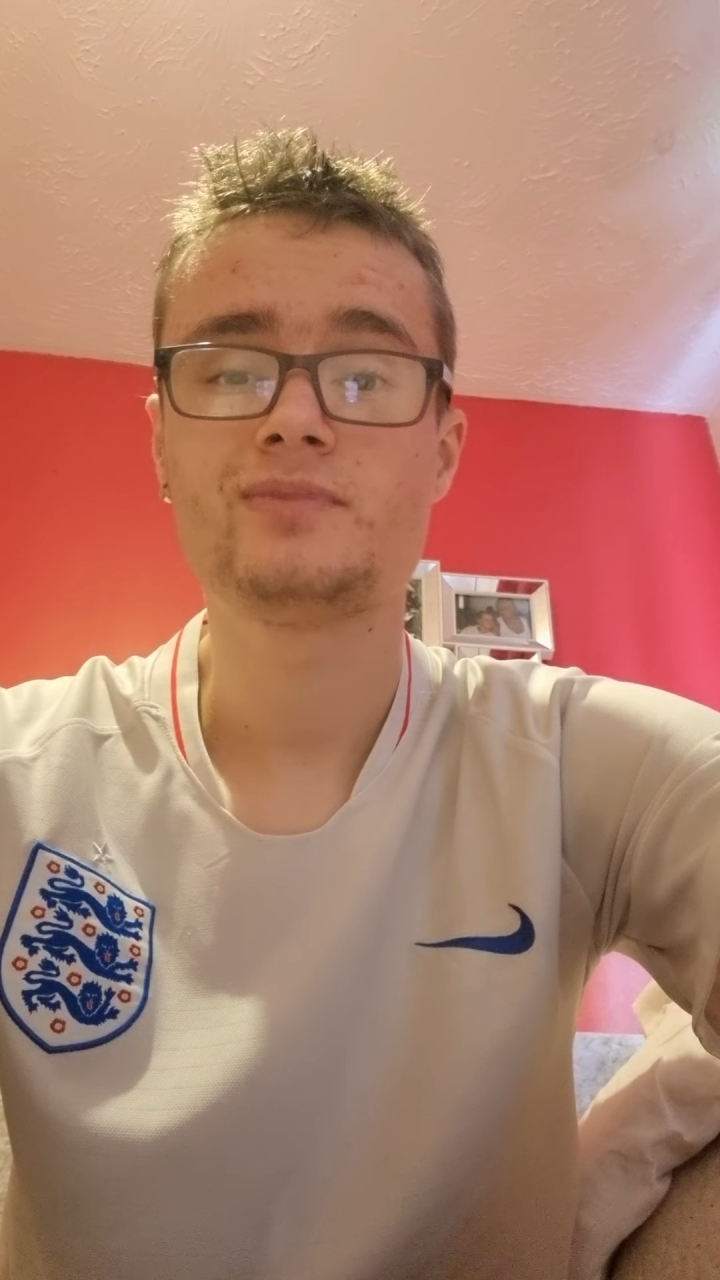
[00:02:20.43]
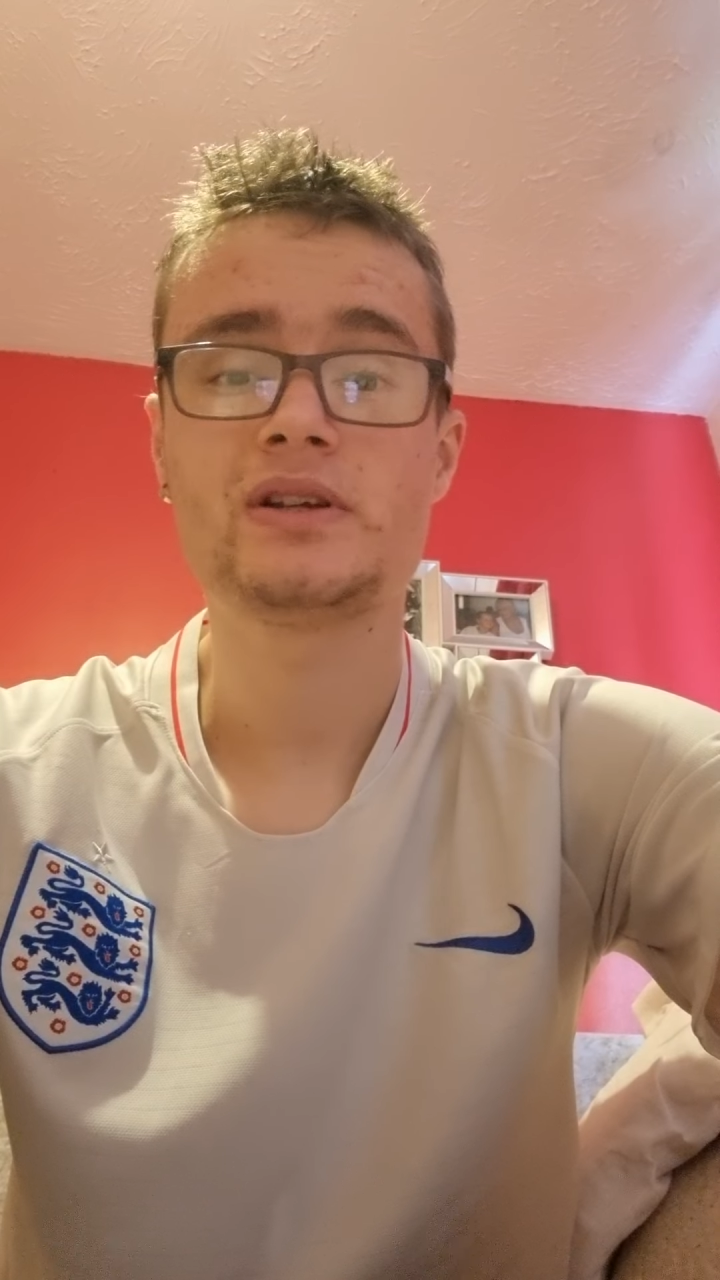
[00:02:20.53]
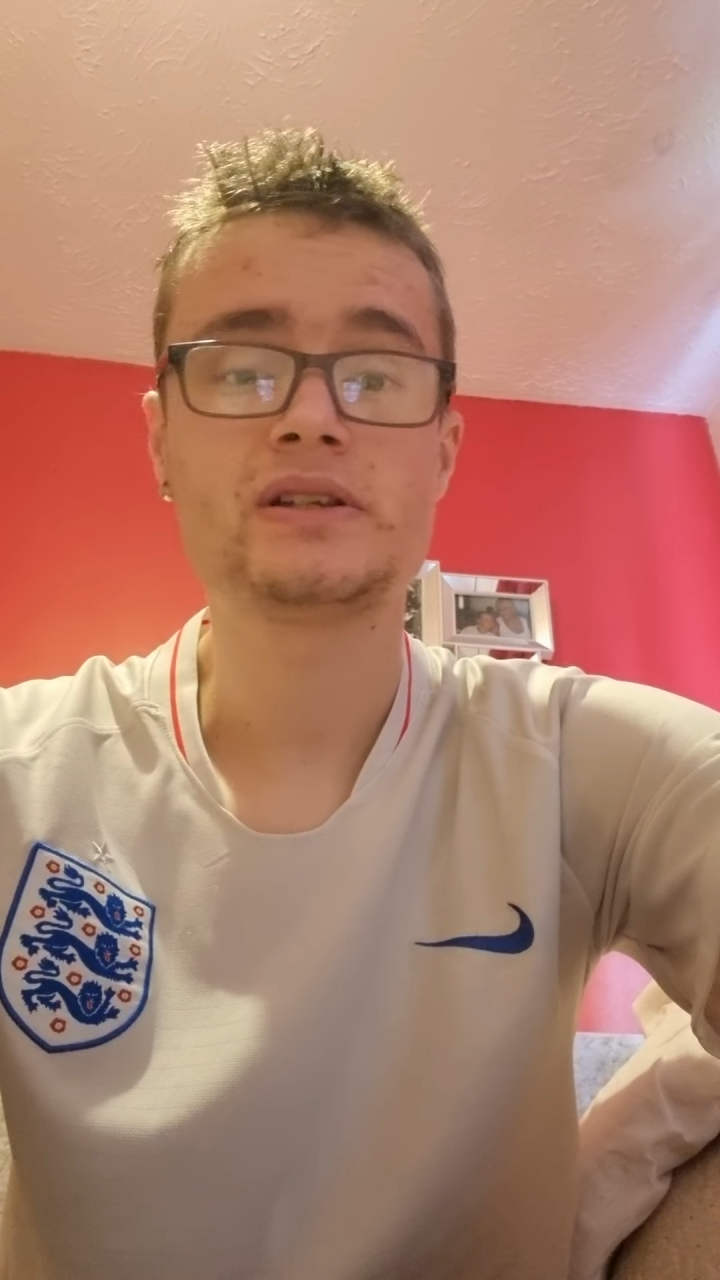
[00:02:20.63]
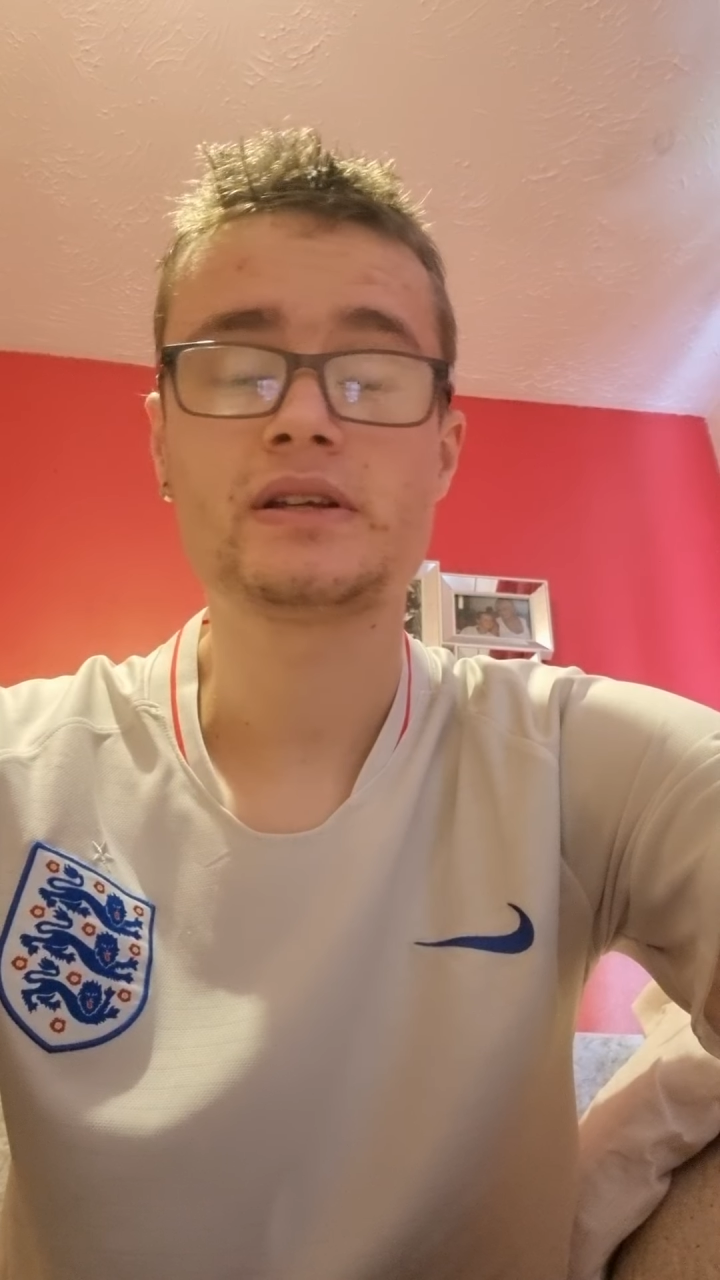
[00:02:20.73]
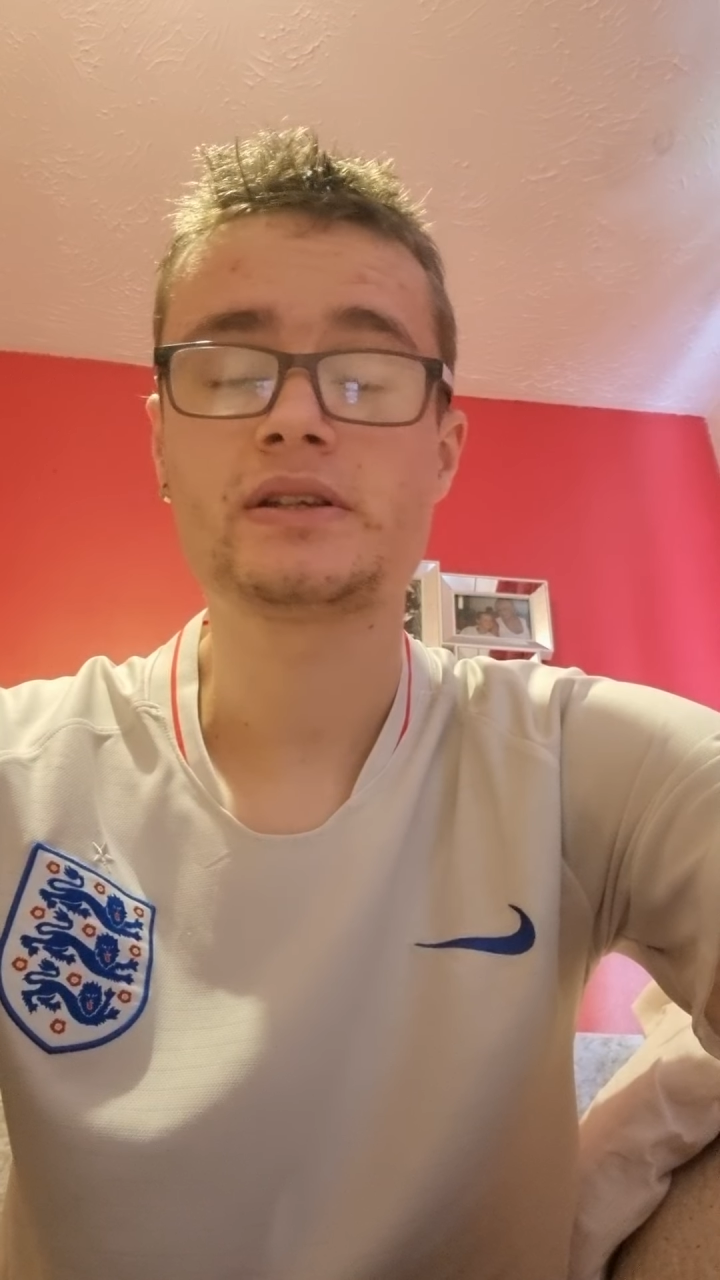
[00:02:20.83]

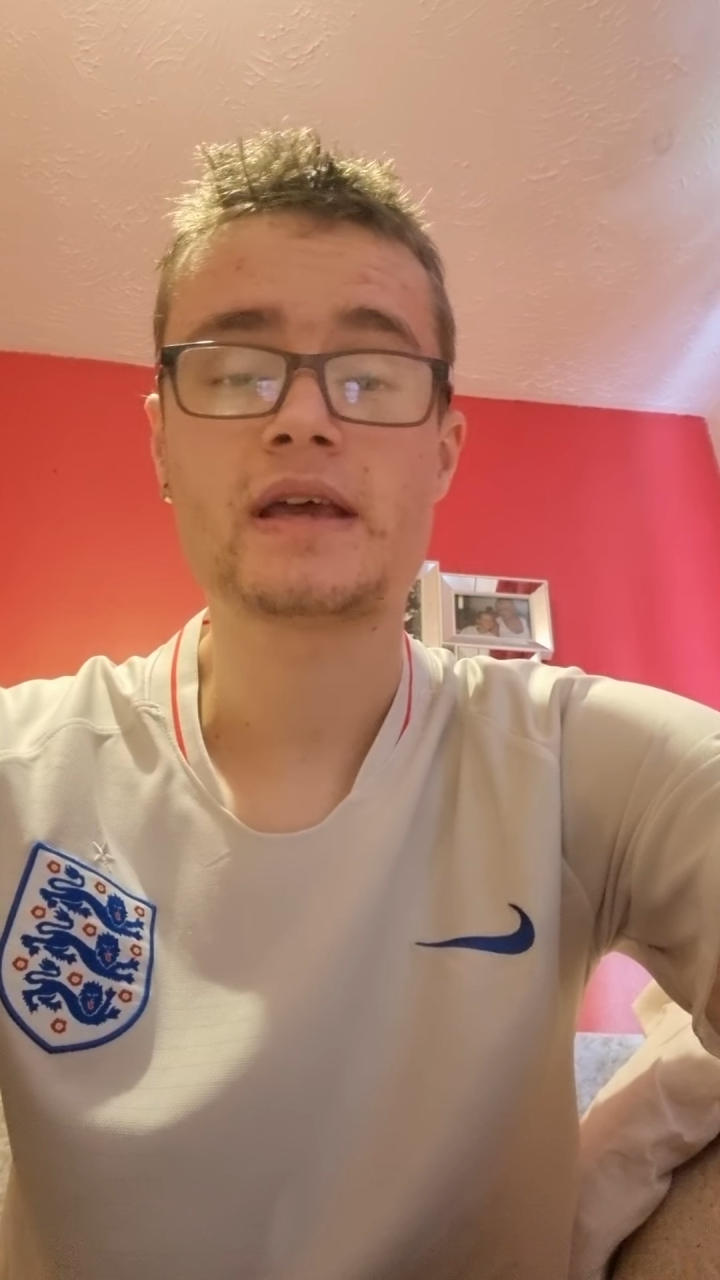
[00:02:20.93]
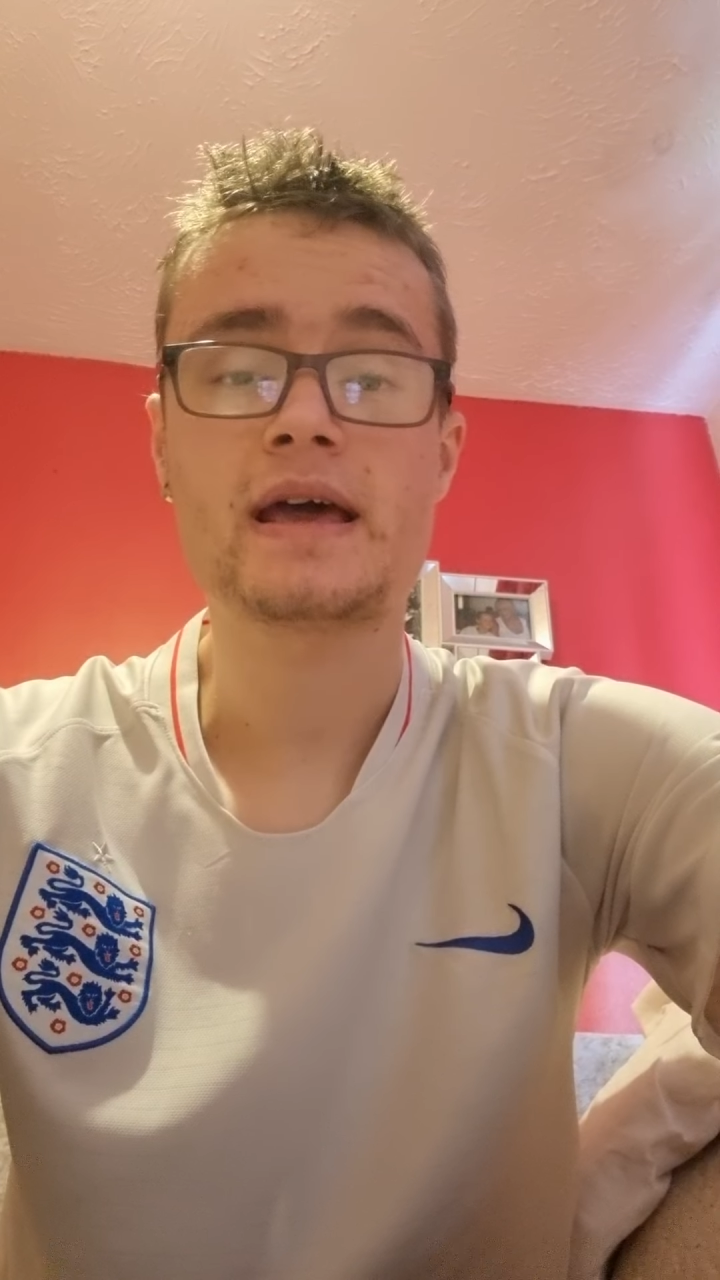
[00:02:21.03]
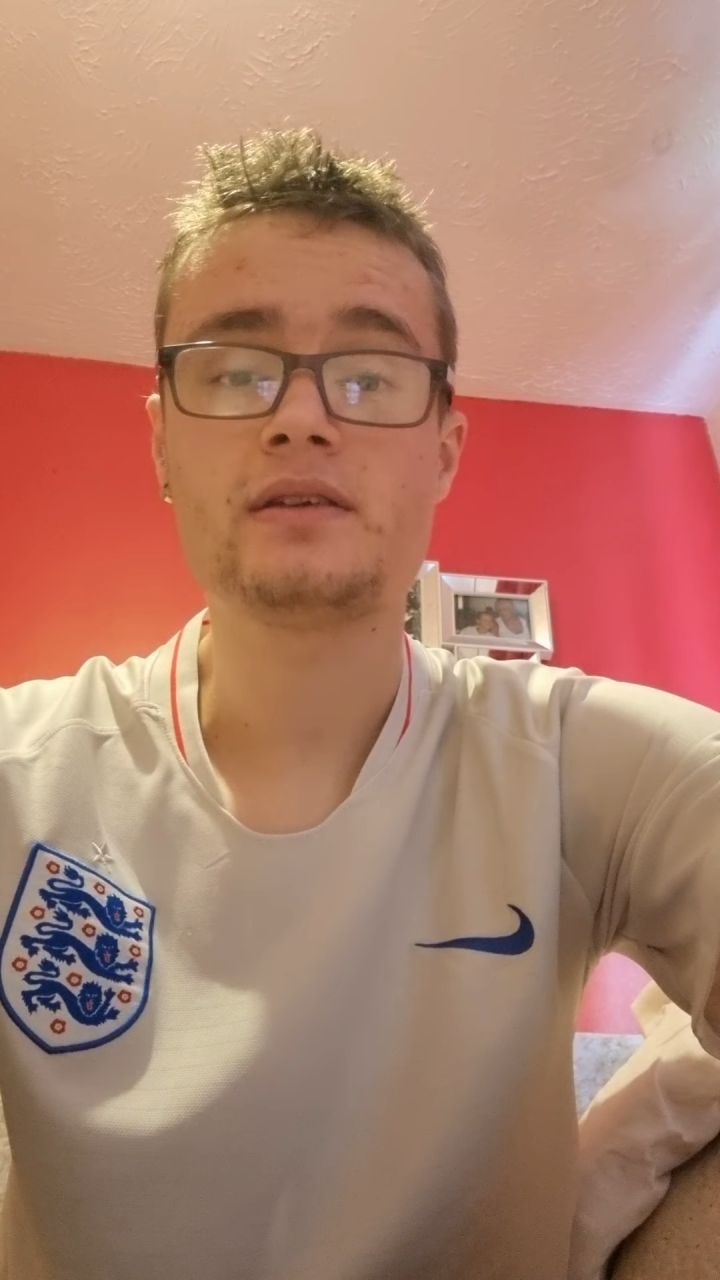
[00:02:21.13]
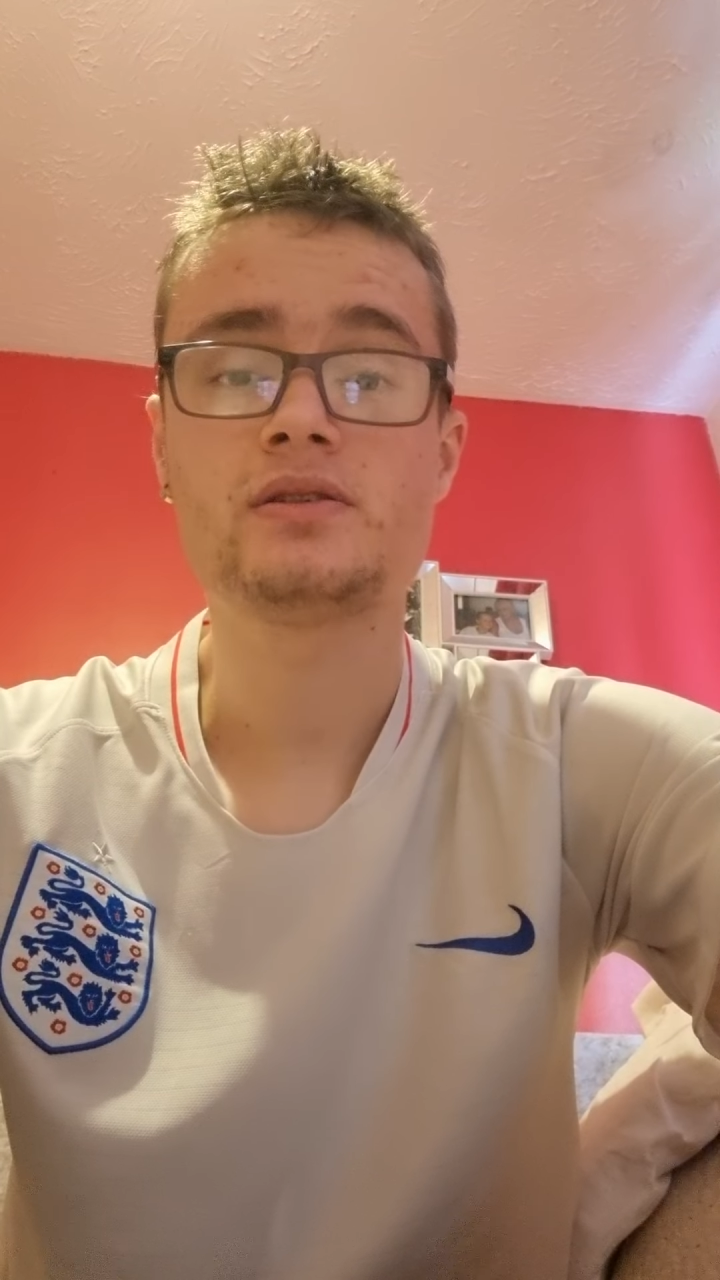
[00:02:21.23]
as I say,